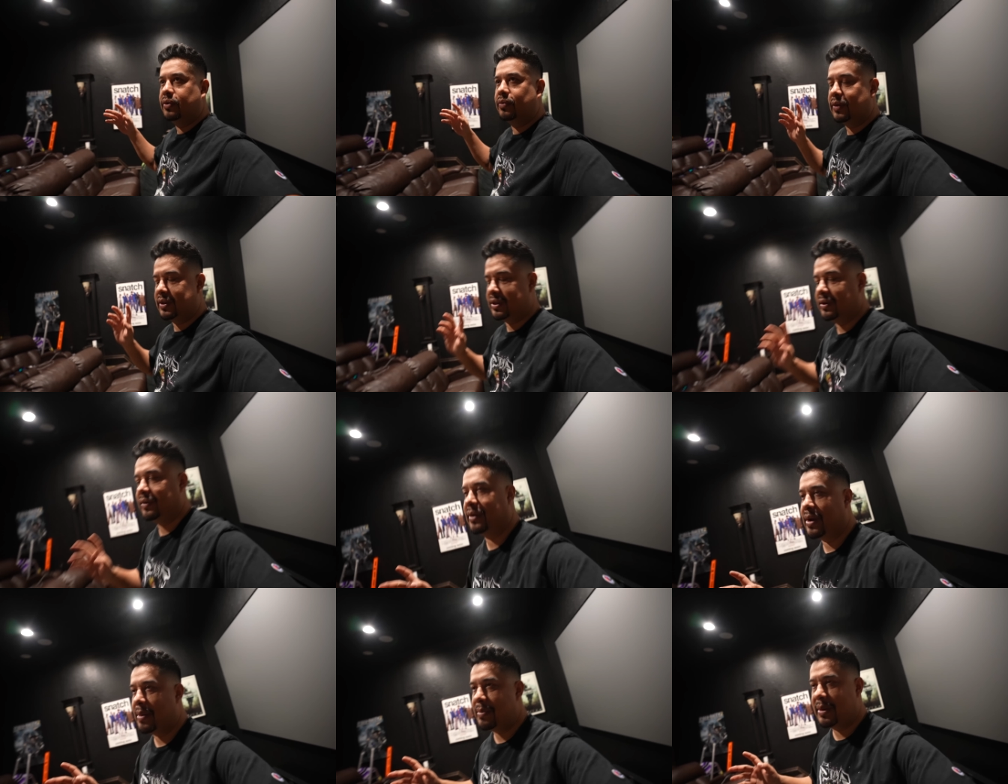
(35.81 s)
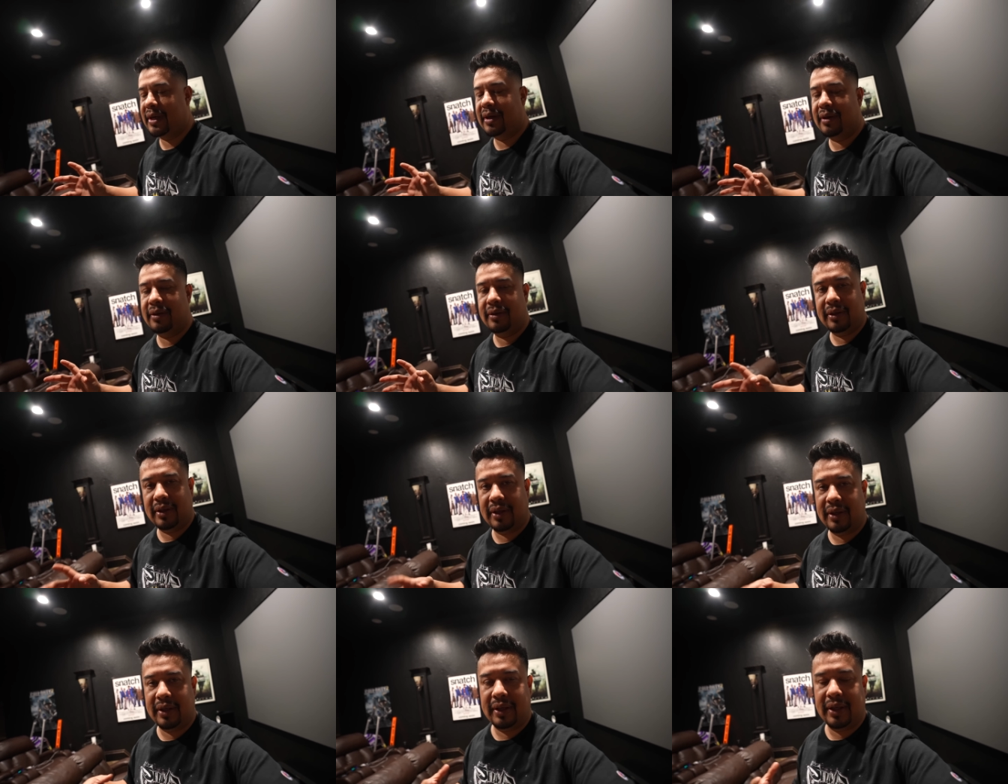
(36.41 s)
Which, I mean,
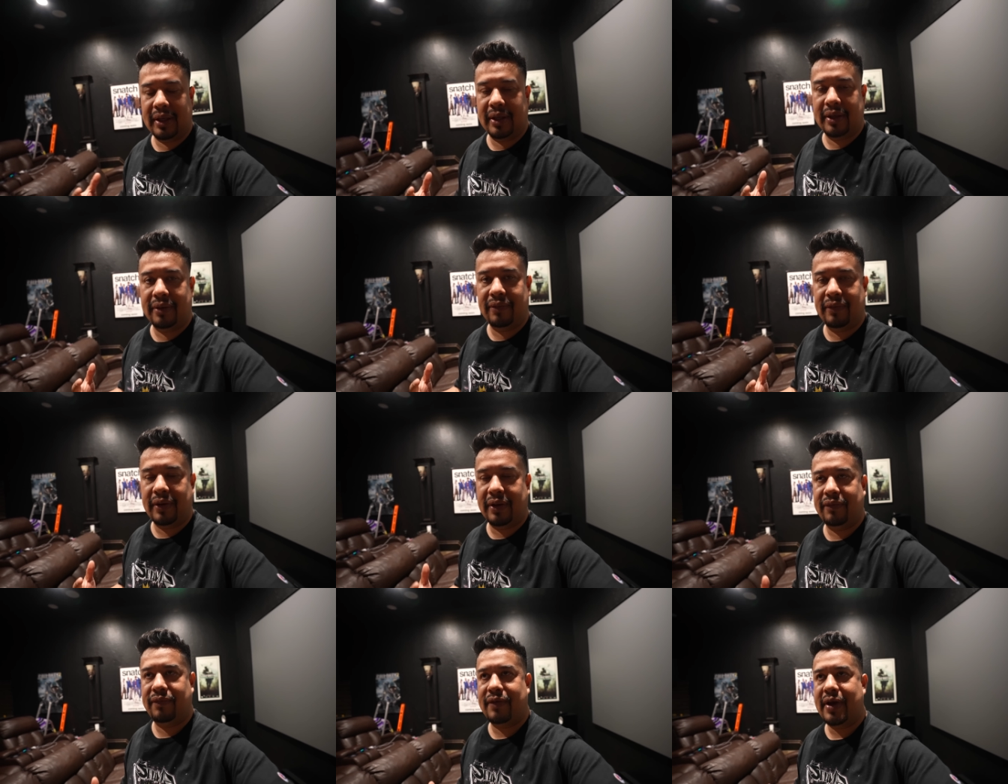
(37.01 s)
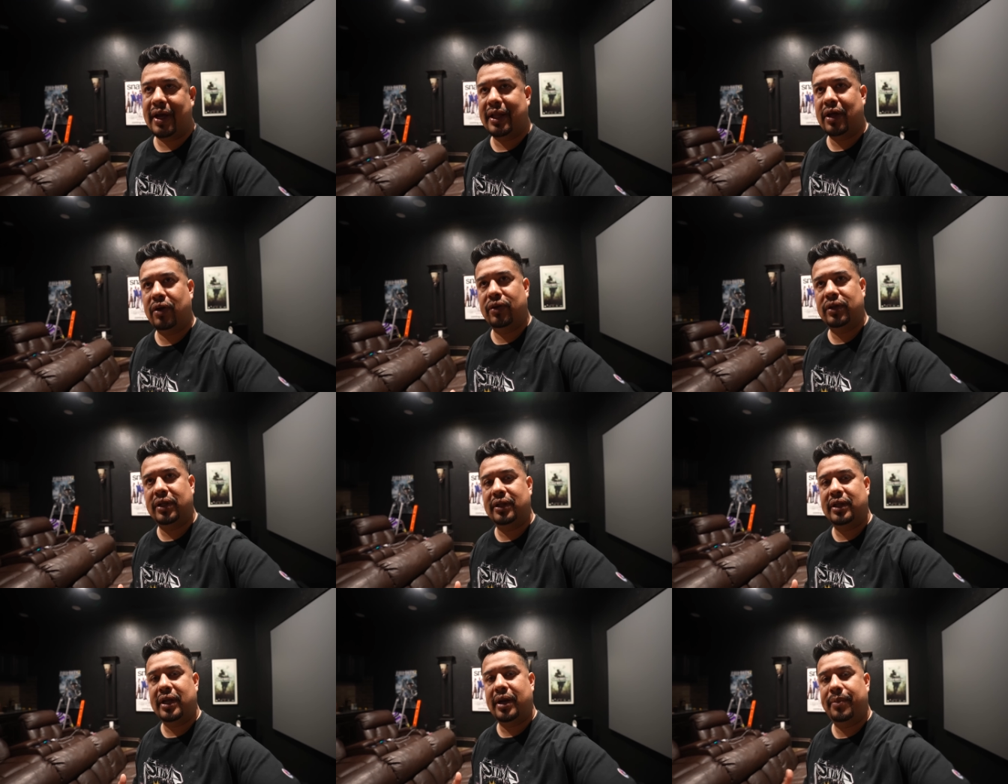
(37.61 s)
in in fact, I don't
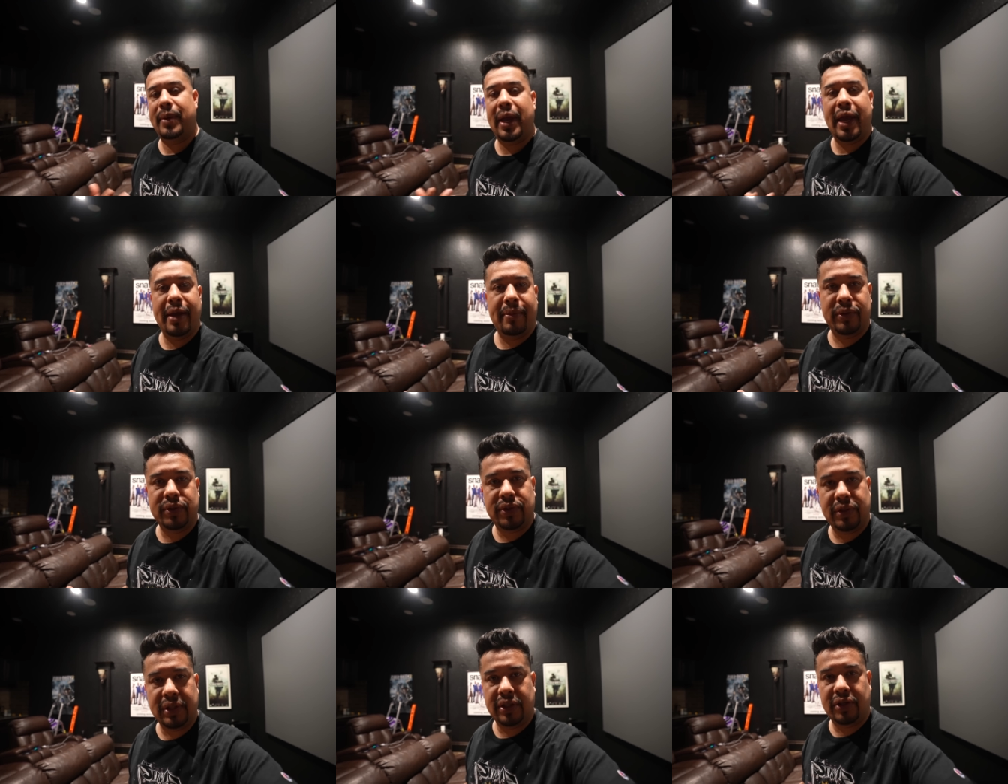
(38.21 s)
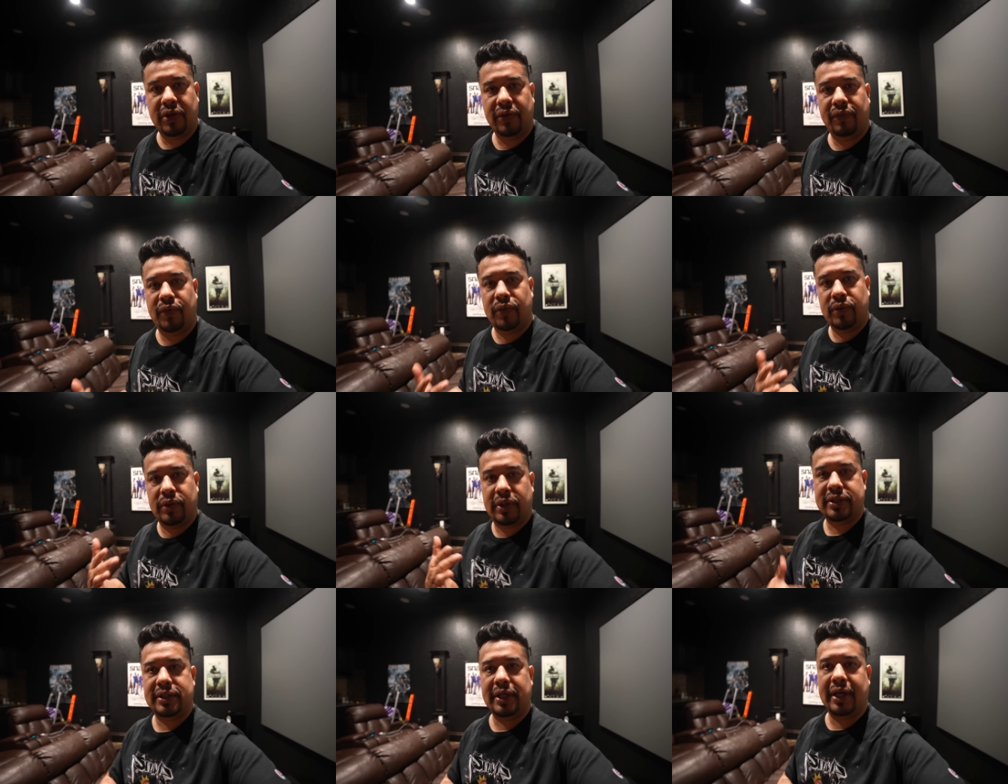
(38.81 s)
think that I'm able to eat good
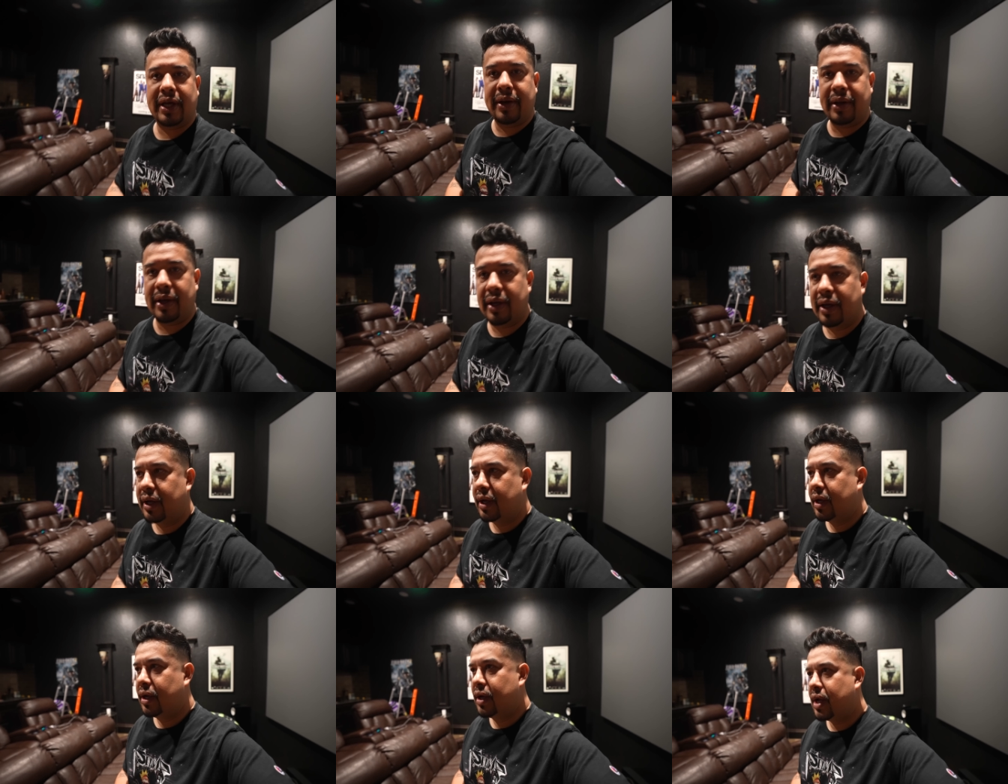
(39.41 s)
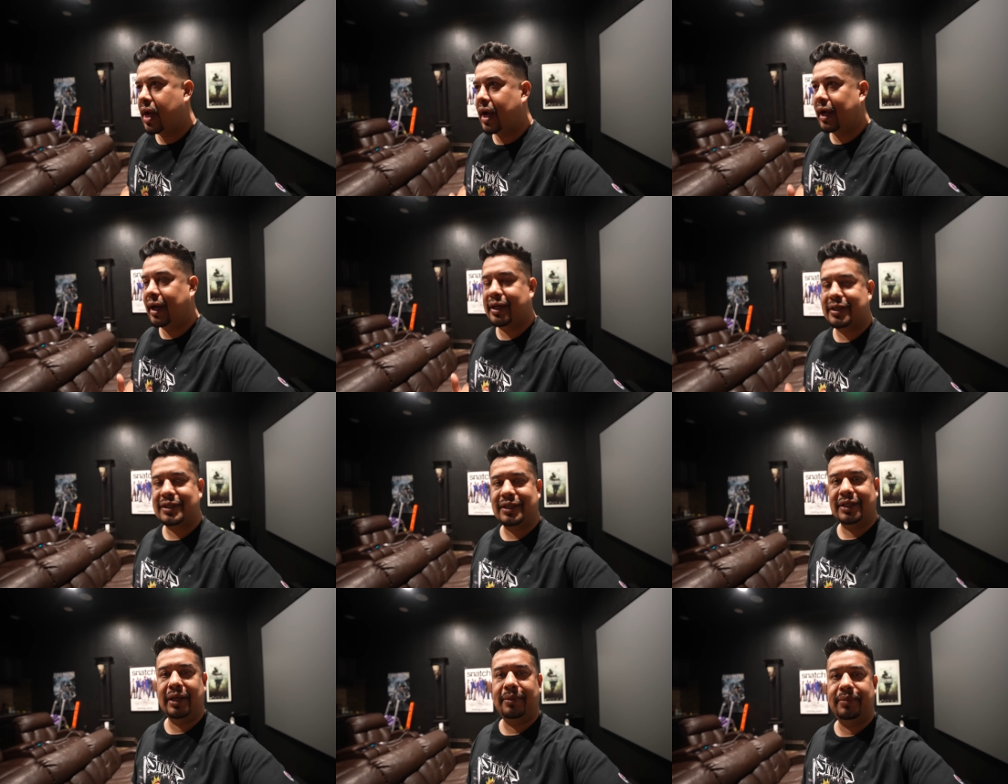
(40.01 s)
food because I gotta I gotta
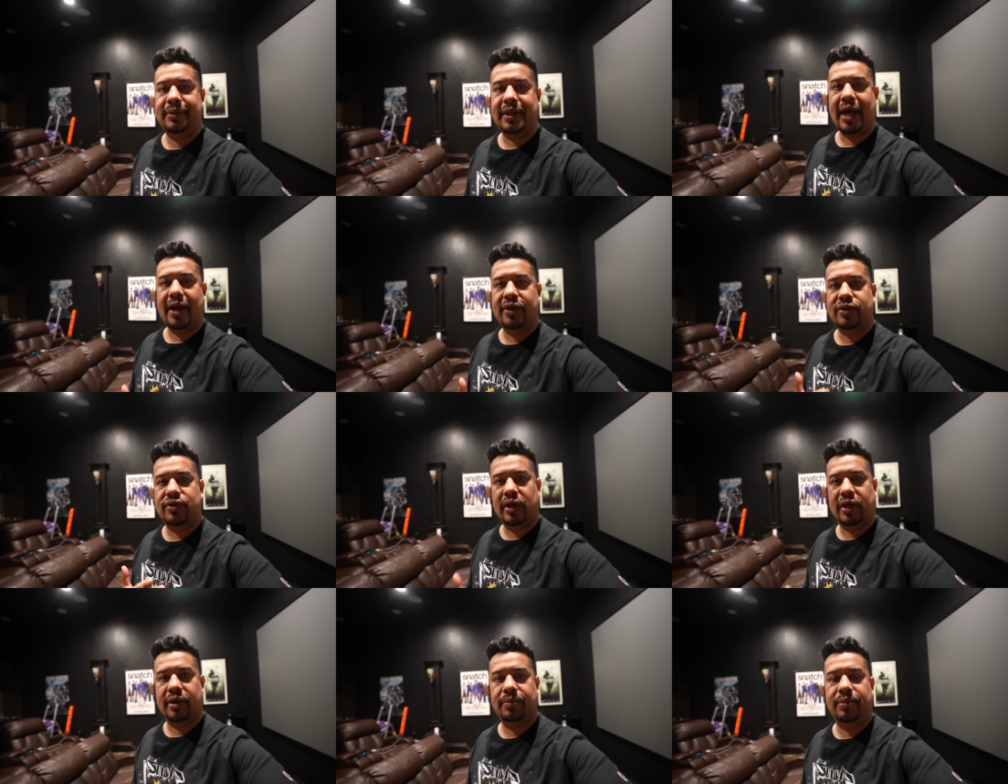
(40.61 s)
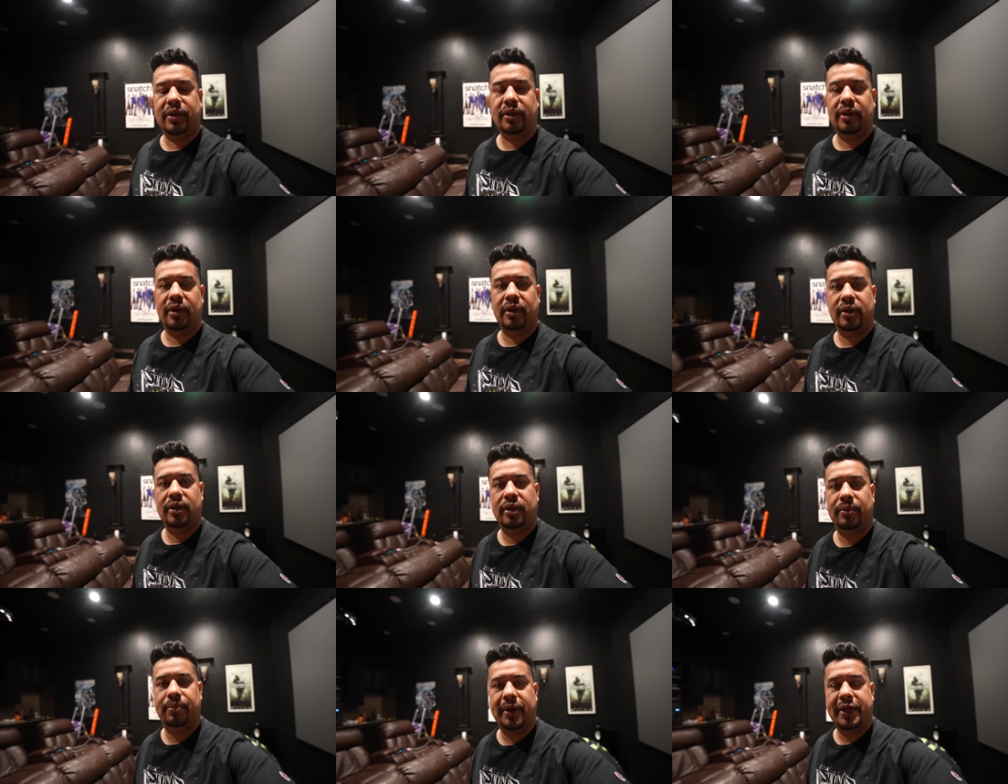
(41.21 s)
slim down so I could be
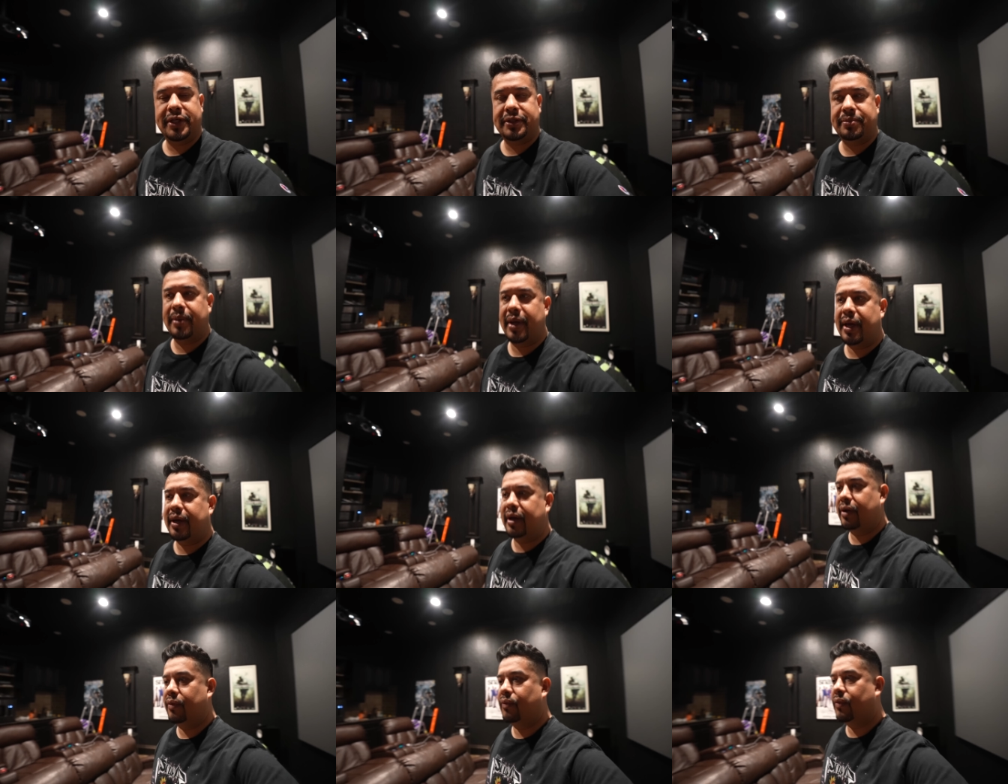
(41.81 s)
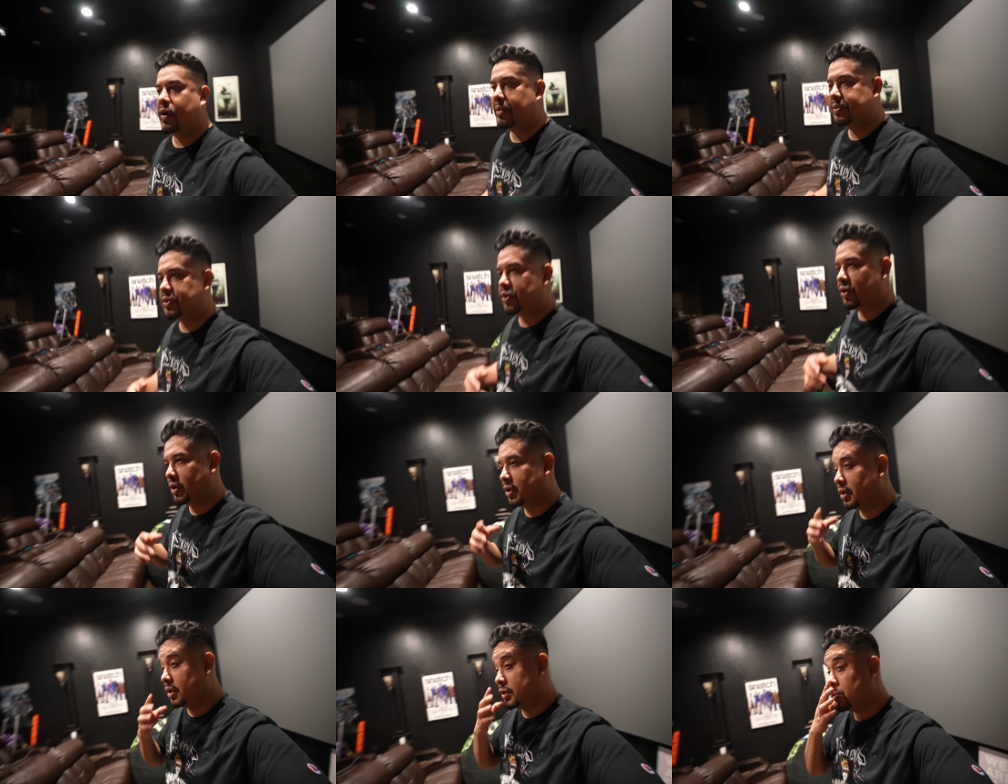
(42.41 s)
the the best man at Rob
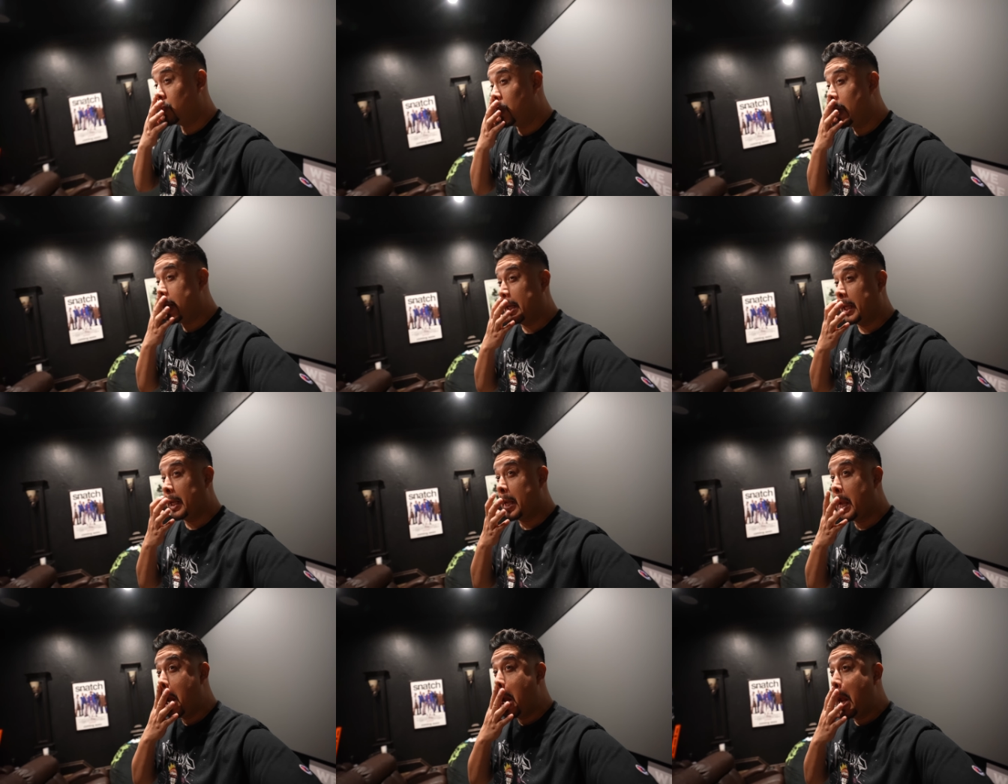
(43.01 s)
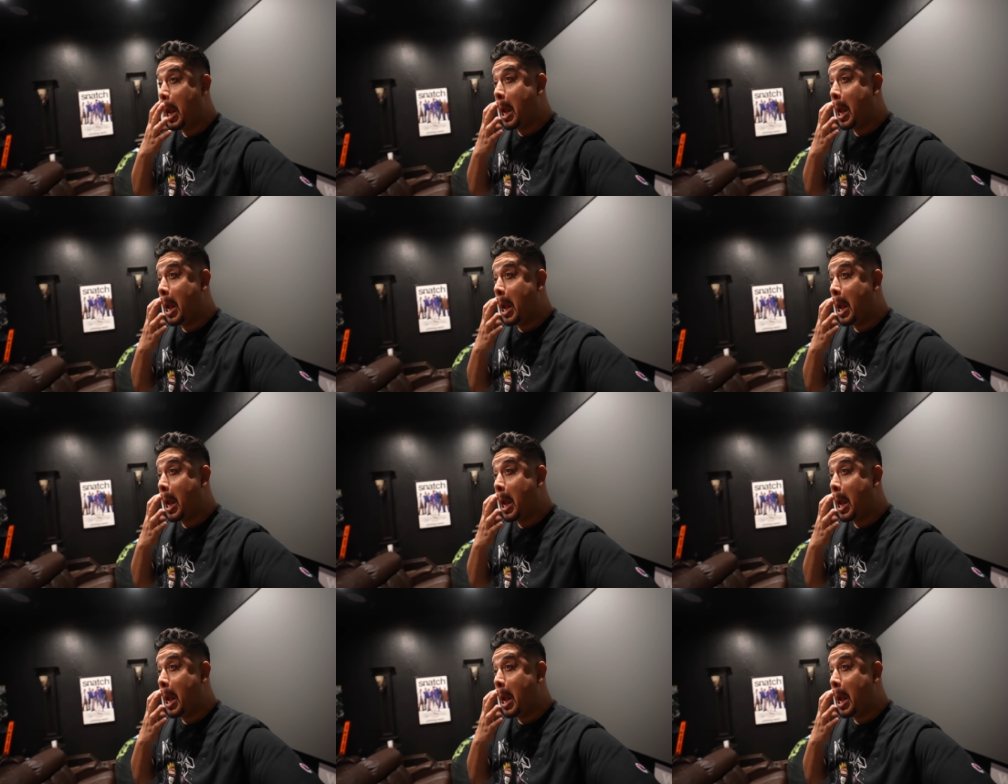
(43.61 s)
Turkla's wedding,